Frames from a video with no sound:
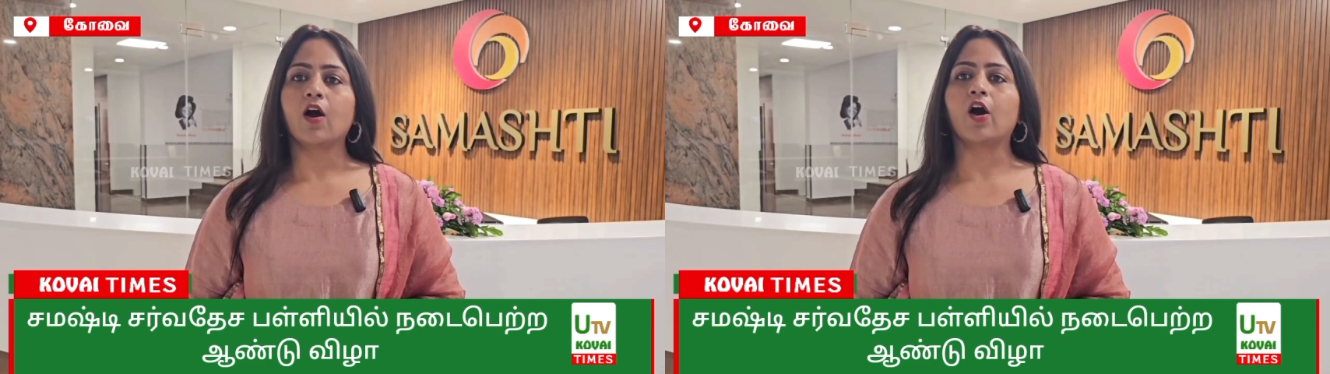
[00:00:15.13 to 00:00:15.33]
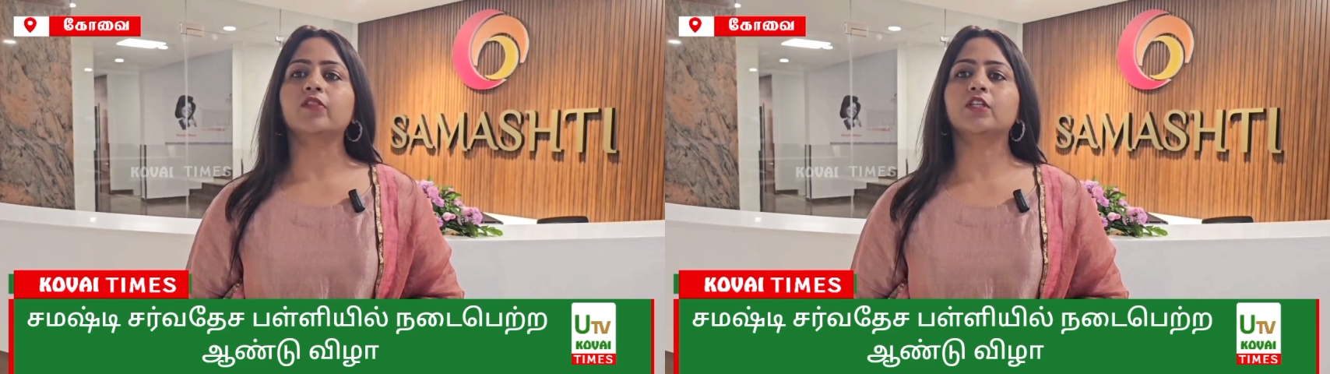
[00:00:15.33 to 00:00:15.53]

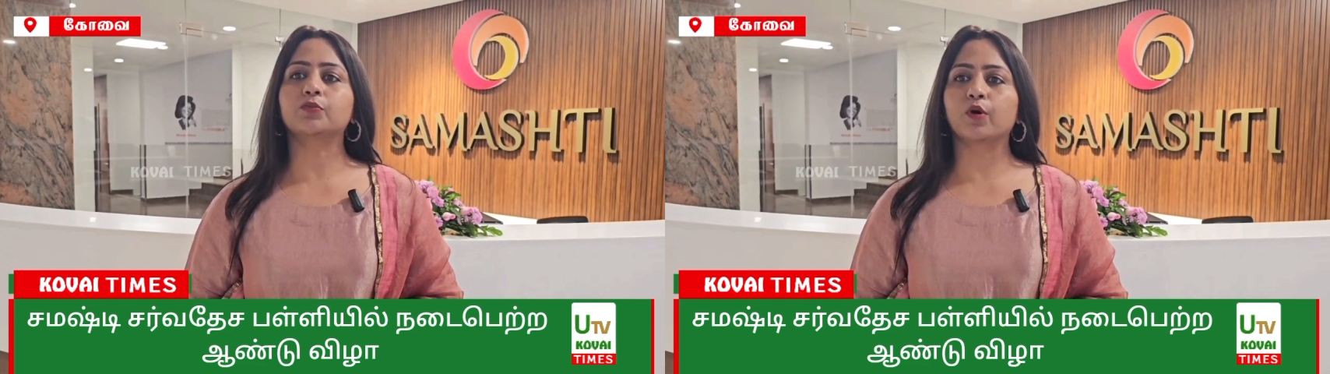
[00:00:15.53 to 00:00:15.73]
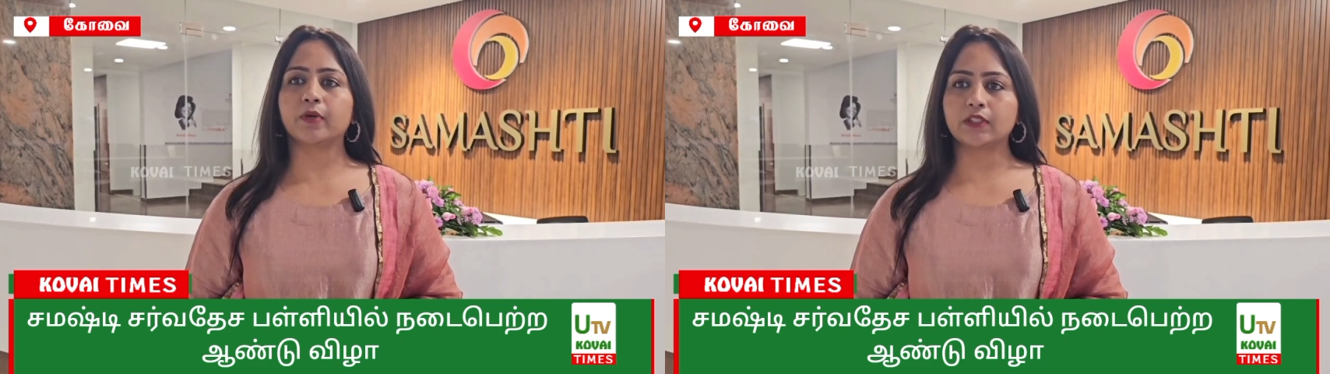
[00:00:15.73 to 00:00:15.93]
On this
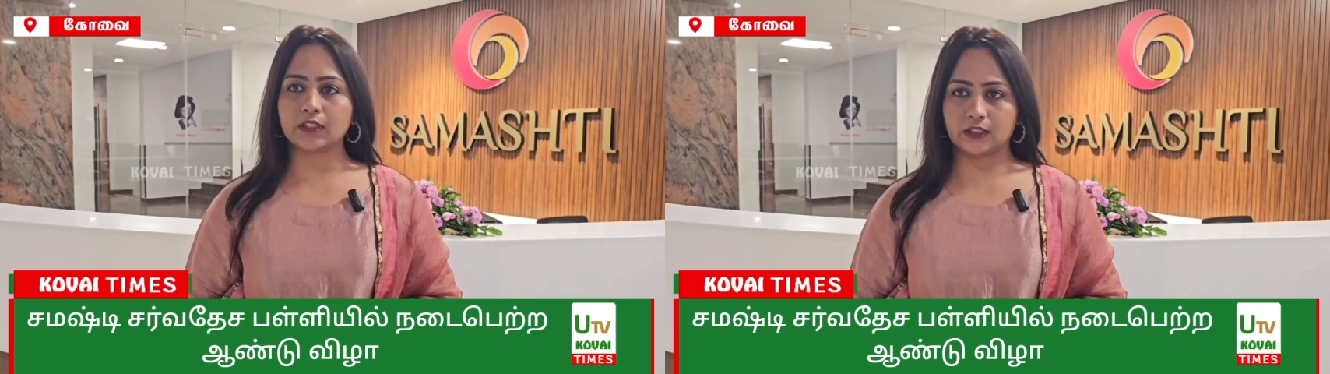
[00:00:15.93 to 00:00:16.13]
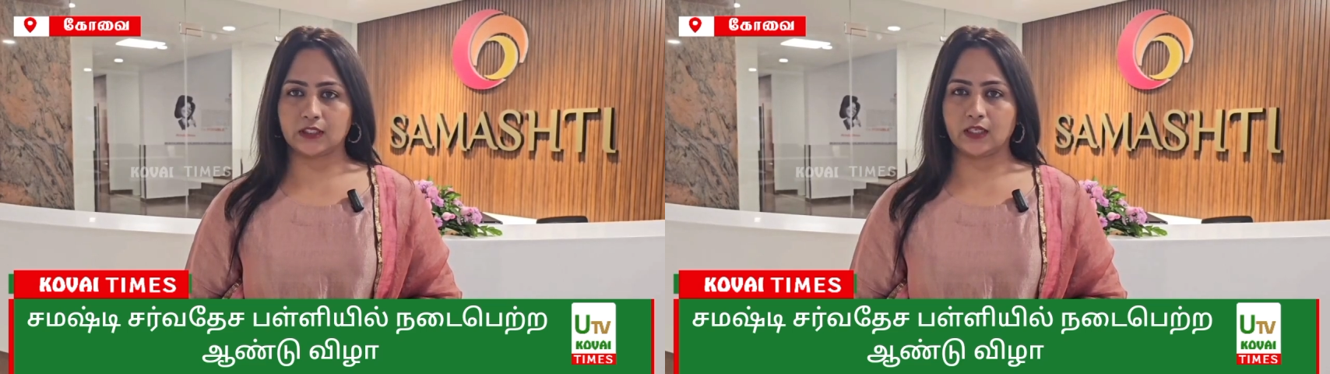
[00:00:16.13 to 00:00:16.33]

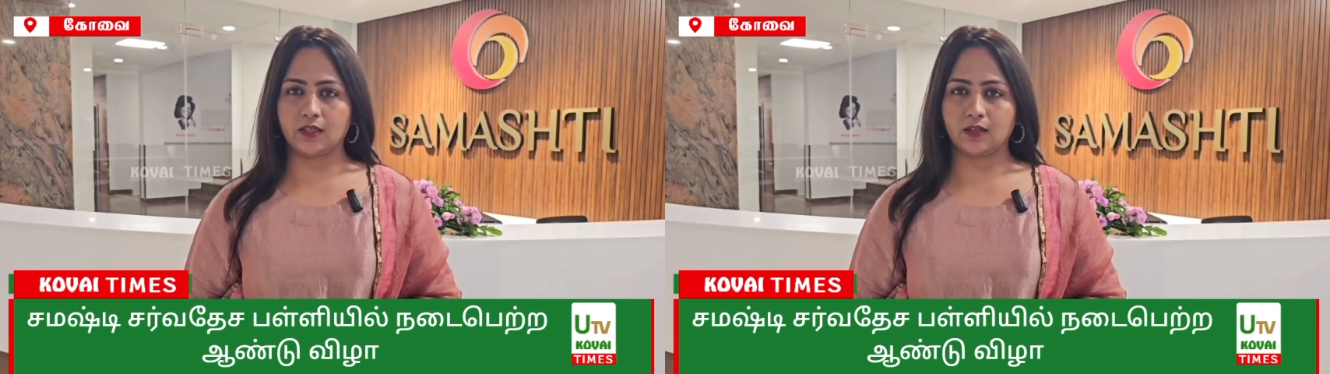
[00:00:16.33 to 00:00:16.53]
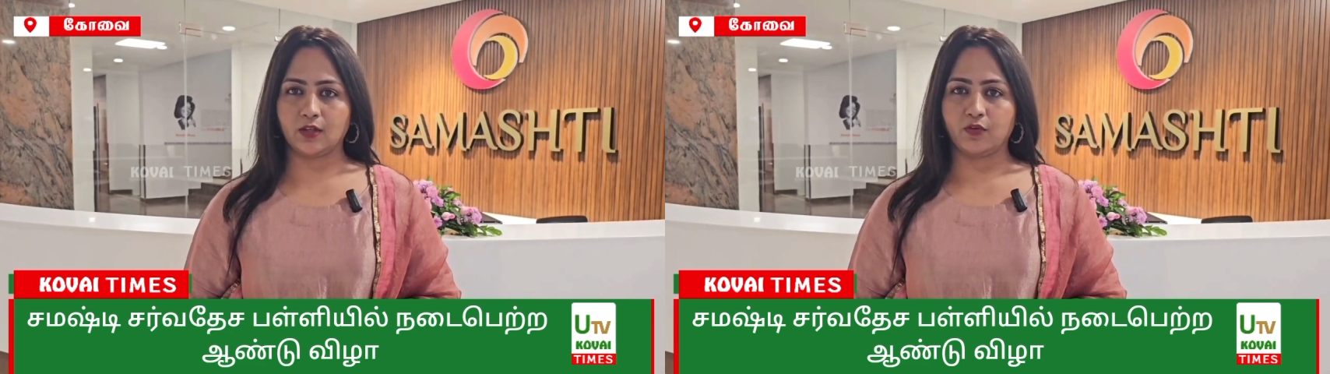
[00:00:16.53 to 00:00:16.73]
momentous
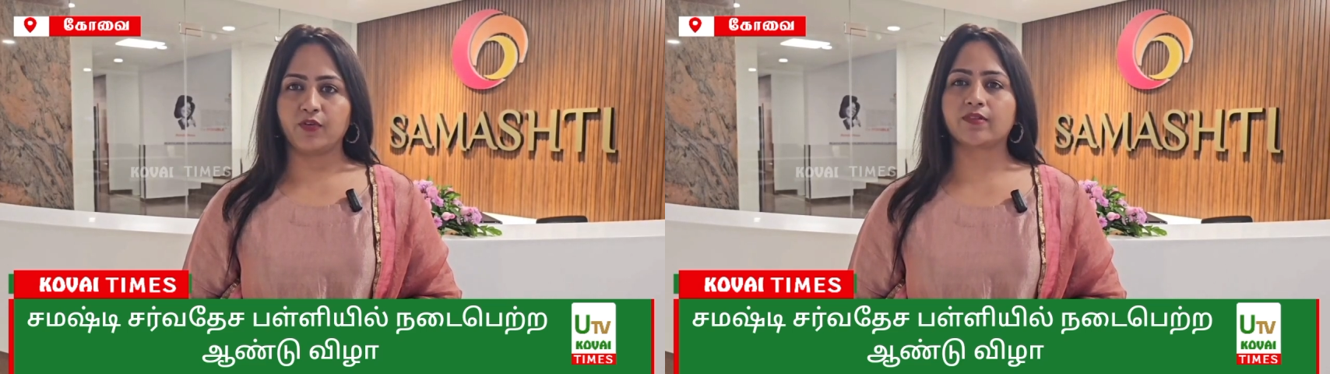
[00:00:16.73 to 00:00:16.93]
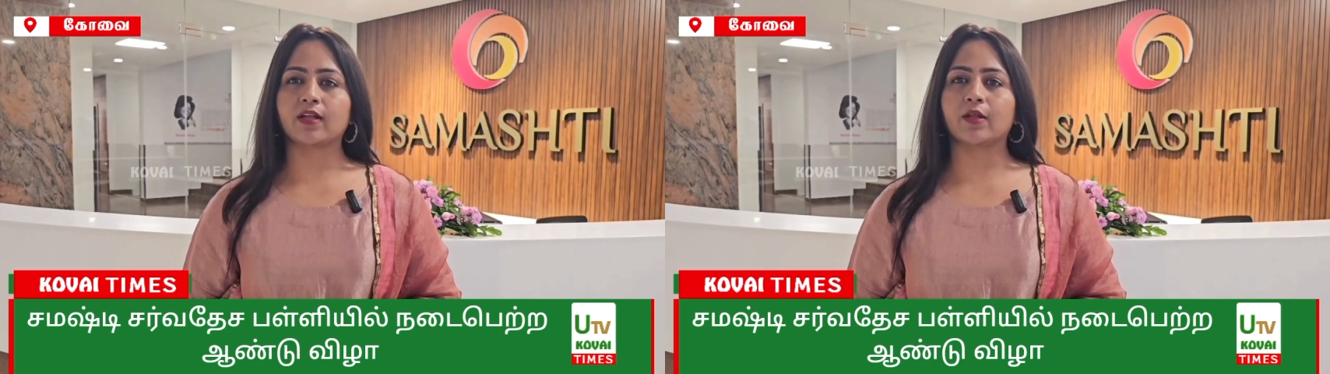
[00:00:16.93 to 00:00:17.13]
day,
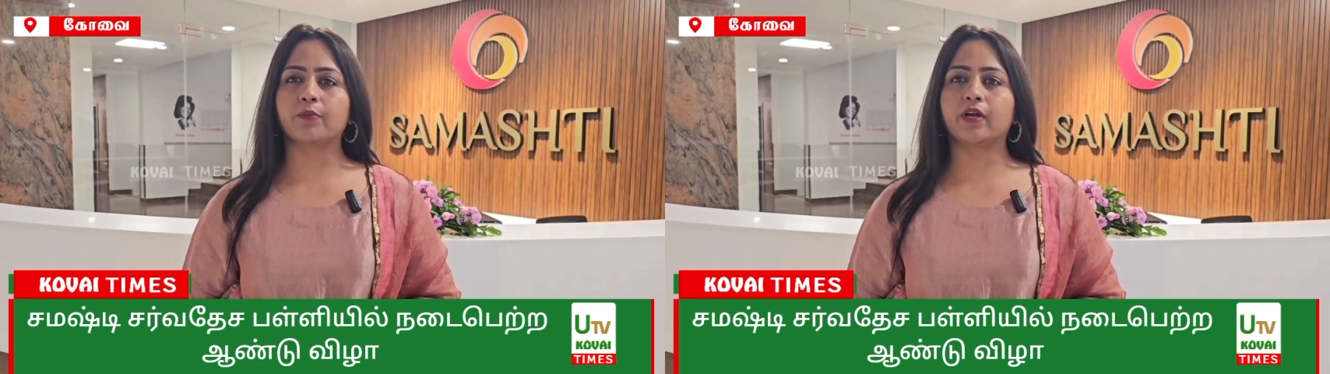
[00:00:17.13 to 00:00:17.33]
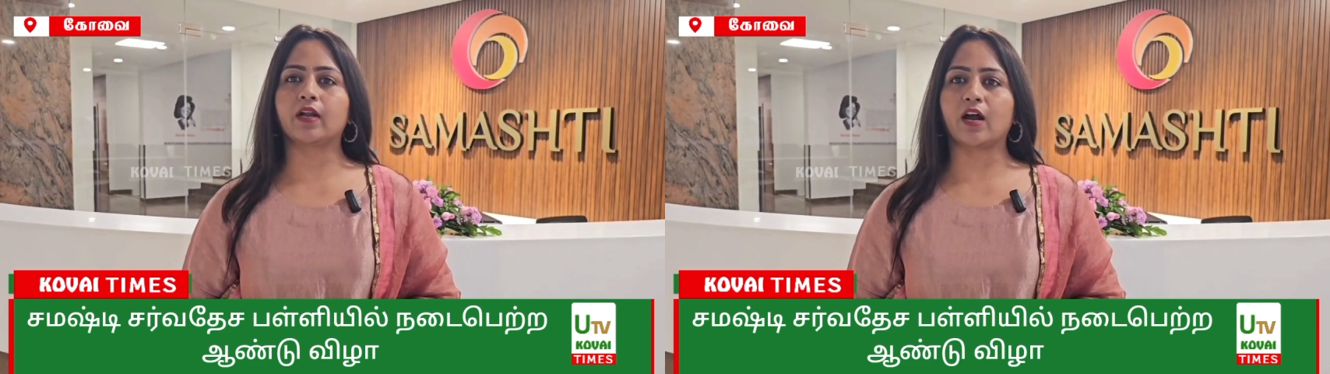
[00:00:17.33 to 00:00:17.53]
we
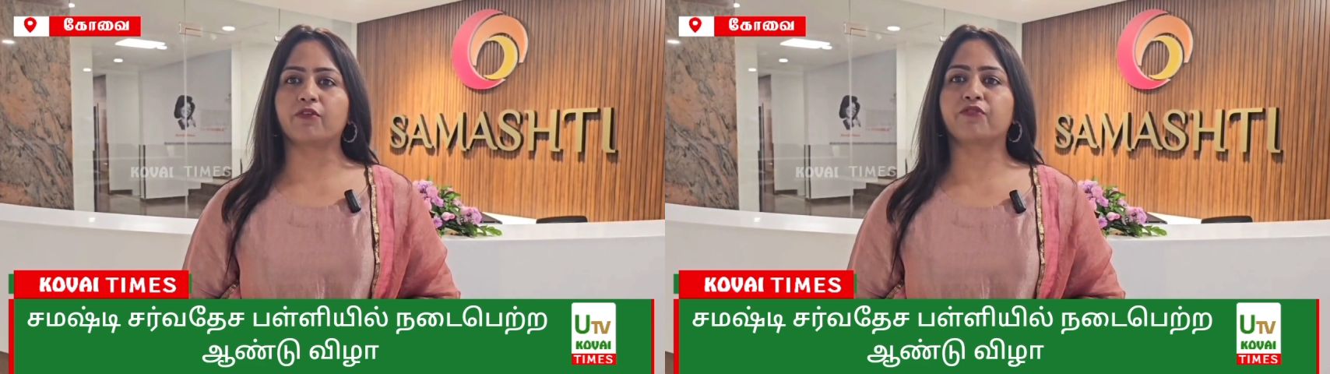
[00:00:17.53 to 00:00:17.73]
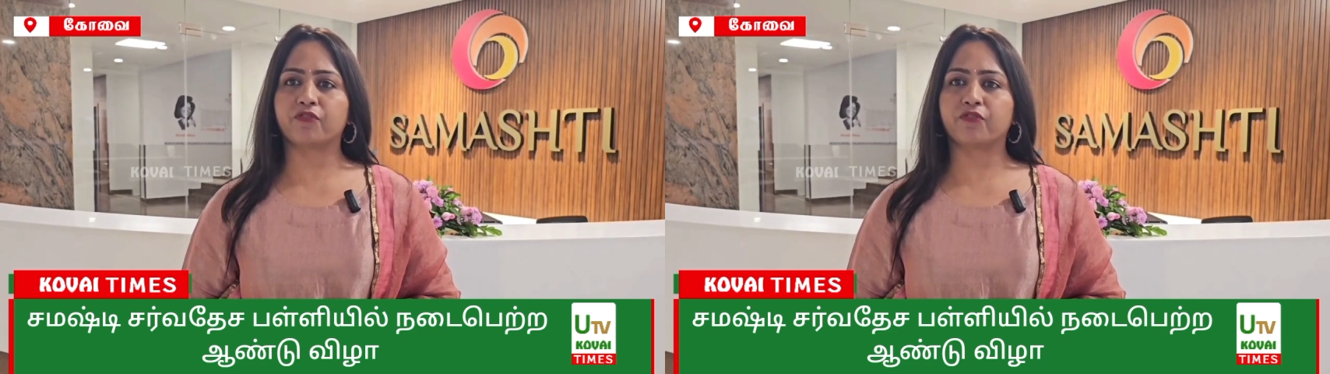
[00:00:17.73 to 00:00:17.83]
celebrate our